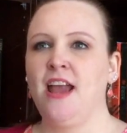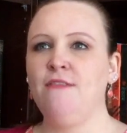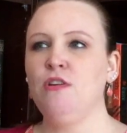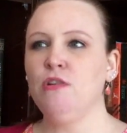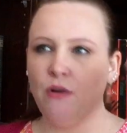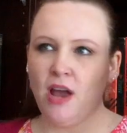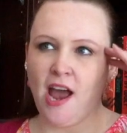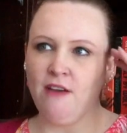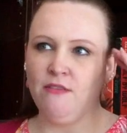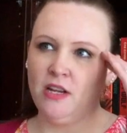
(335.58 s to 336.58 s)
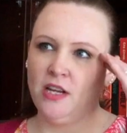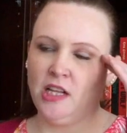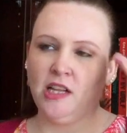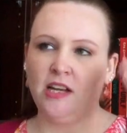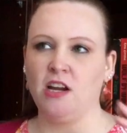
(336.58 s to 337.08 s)
if you don't have a
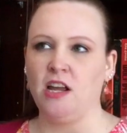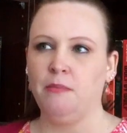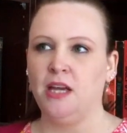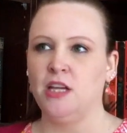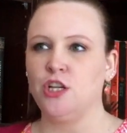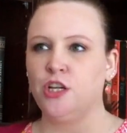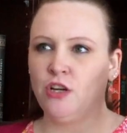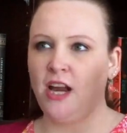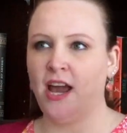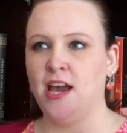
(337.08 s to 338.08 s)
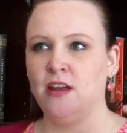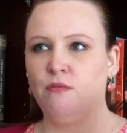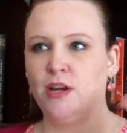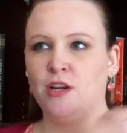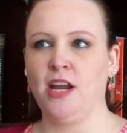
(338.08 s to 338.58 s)
clear image in your head of
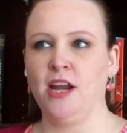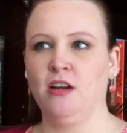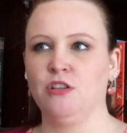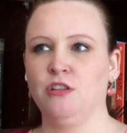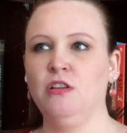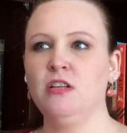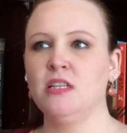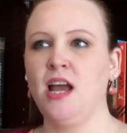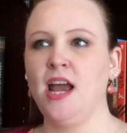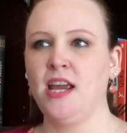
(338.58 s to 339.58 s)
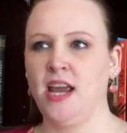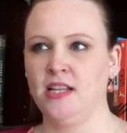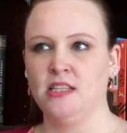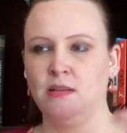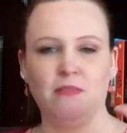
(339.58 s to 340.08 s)
what your character looks like
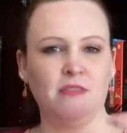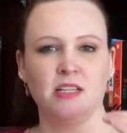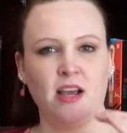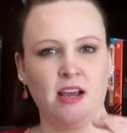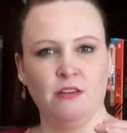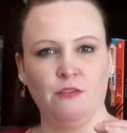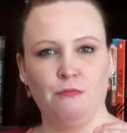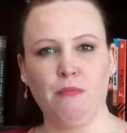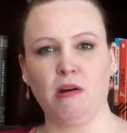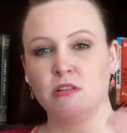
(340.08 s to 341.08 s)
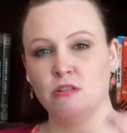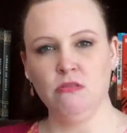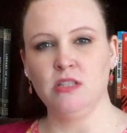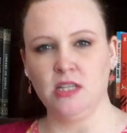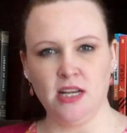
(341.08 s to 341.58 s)
and some of these kind of
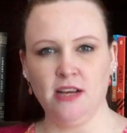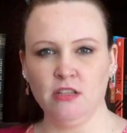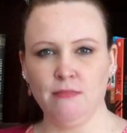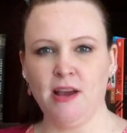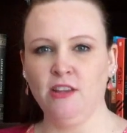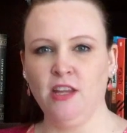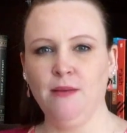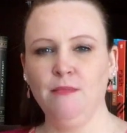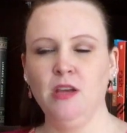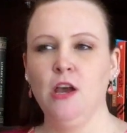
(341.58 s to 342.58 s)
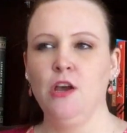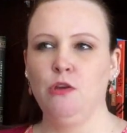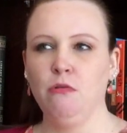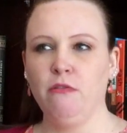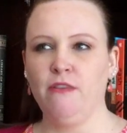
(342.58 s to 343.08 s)
personal details about them,
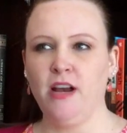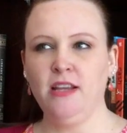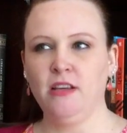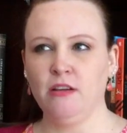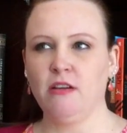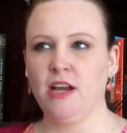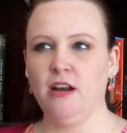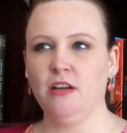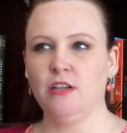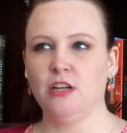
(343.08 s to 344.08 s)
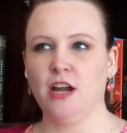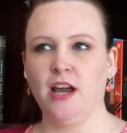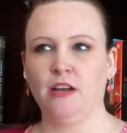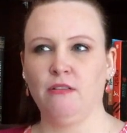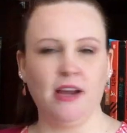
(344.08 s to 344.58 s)
you will find that your character
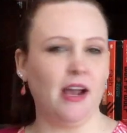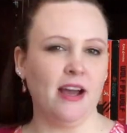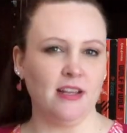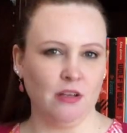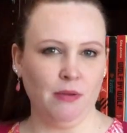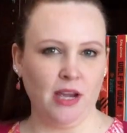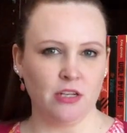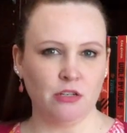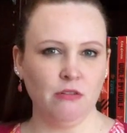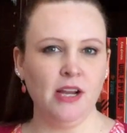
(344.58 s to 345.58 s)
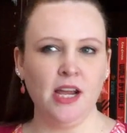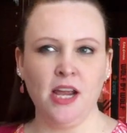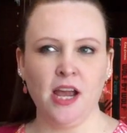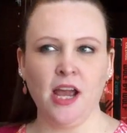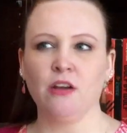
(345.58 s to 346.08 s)
had gray eyes on page
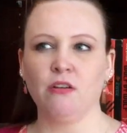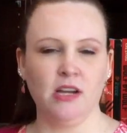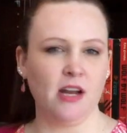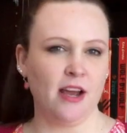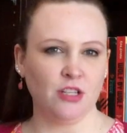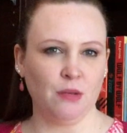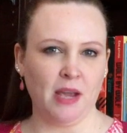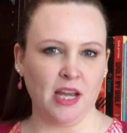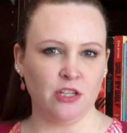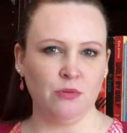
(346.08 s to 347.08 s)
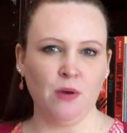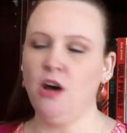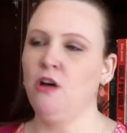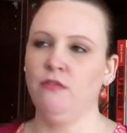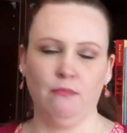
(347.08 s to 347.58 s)
3 and green eyes on page
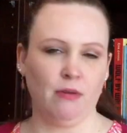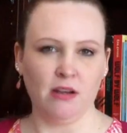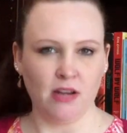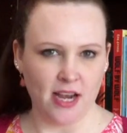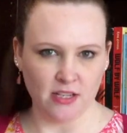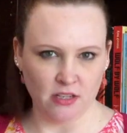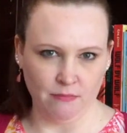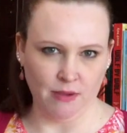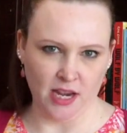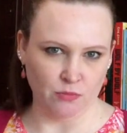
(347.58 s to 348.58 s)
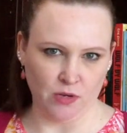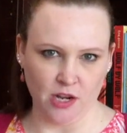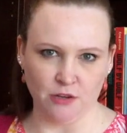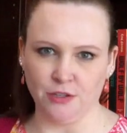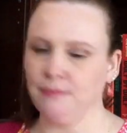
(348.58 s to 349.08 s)
12 and brown eyes on page
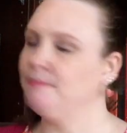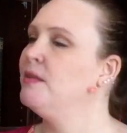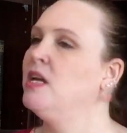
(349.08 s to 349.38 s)
100.